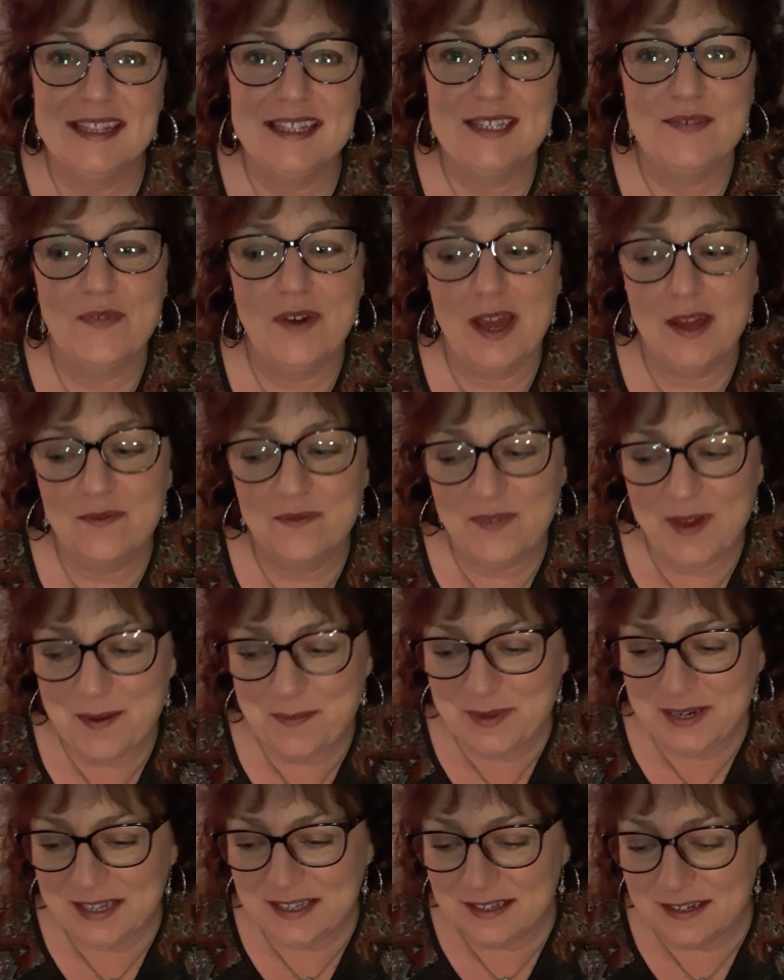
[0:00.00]
the Divine
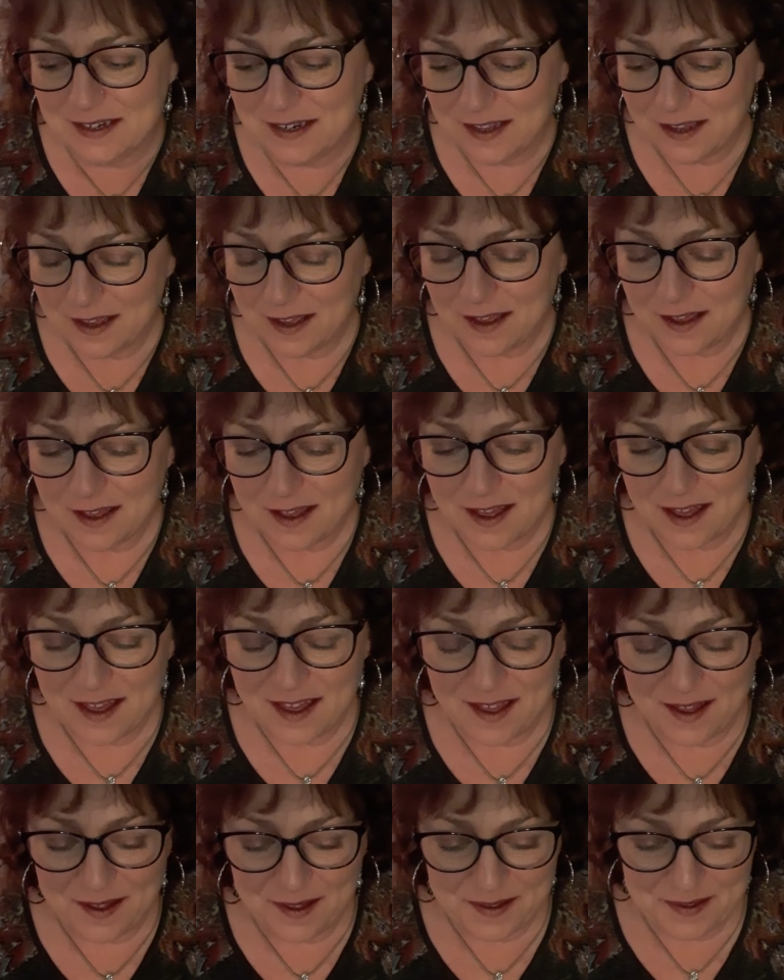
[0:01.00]
Feminine.
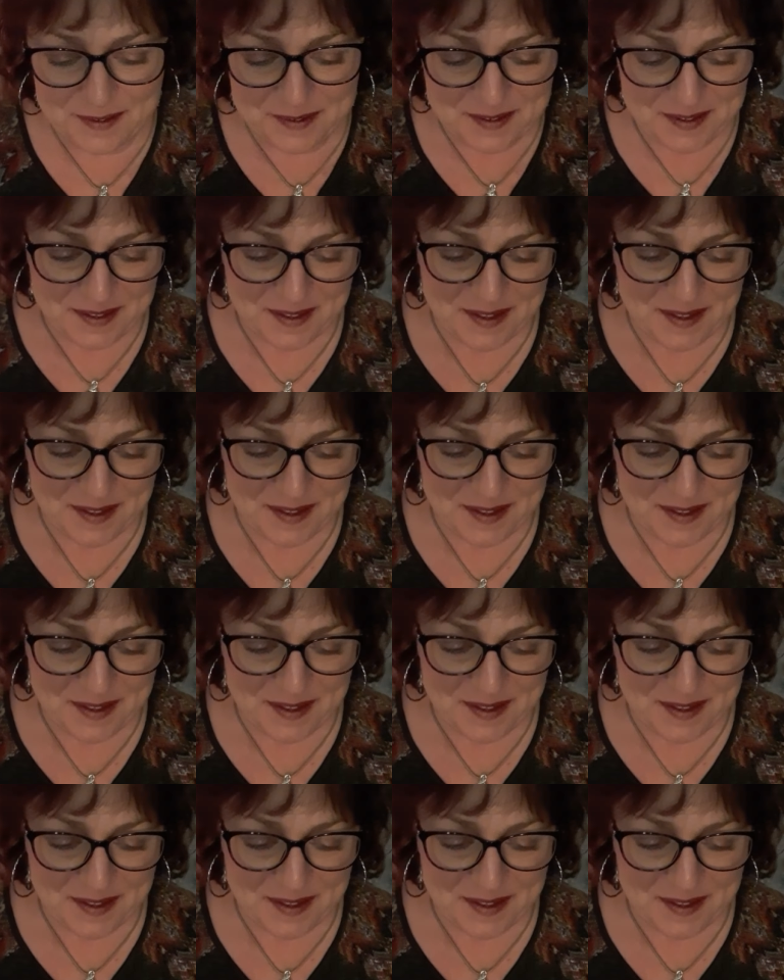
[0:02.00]
Uh,